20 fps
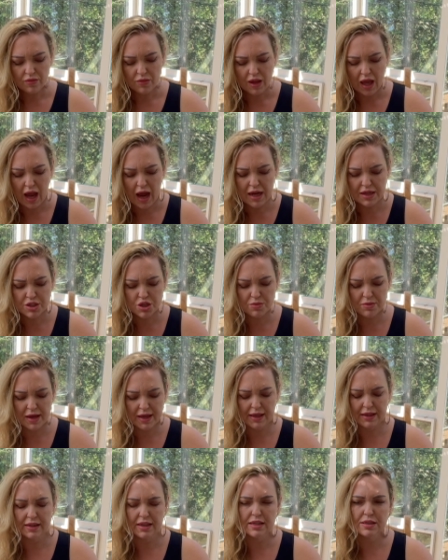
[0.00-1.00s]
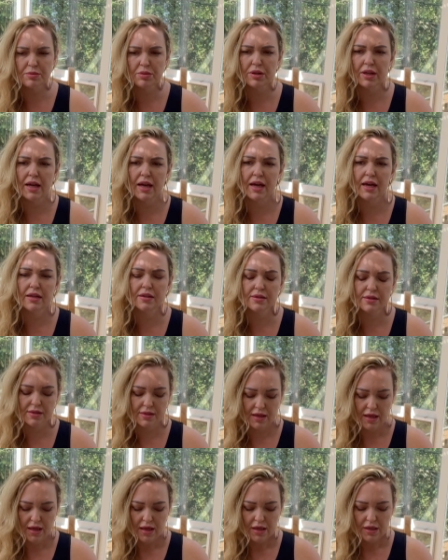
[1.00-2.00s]
as you're making these
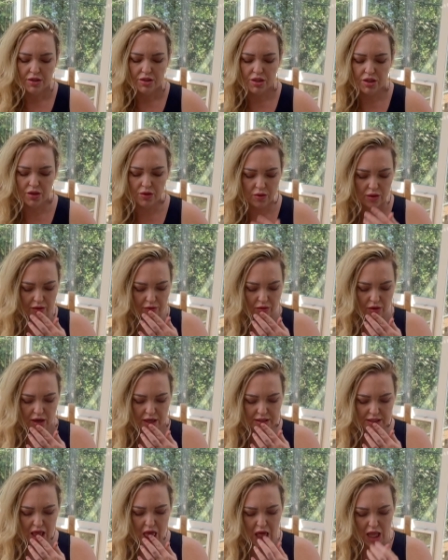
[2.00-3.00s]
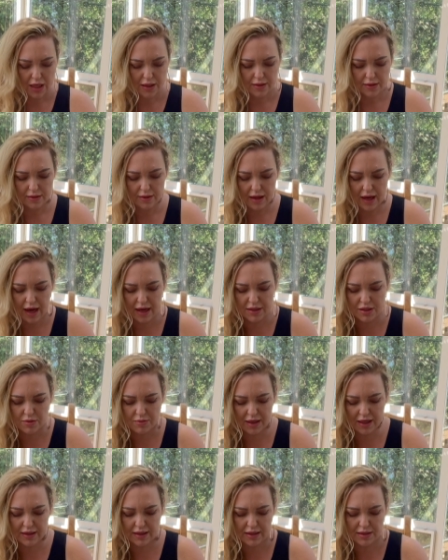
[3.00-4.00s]
plans. Two of Wands. As
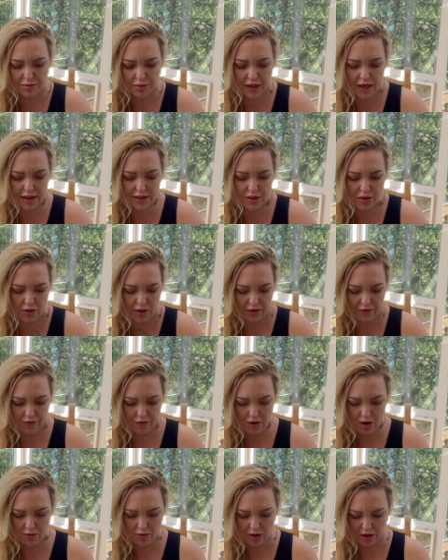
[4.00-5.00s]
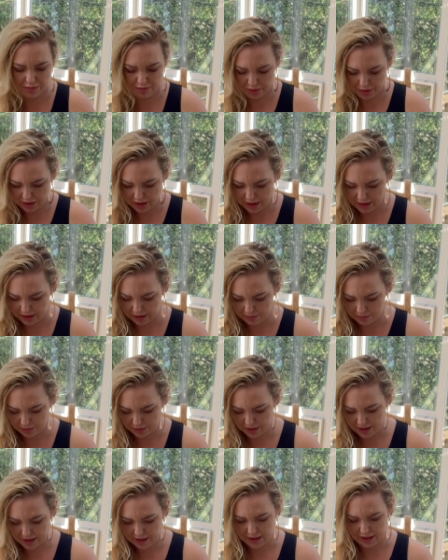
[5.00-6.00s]
you're making these plans going forward, plotting and
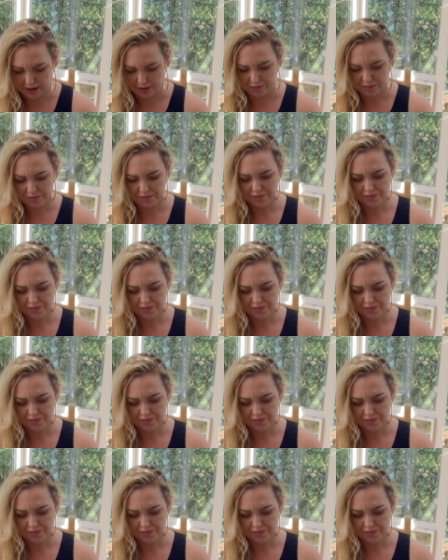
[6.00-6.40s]
planning.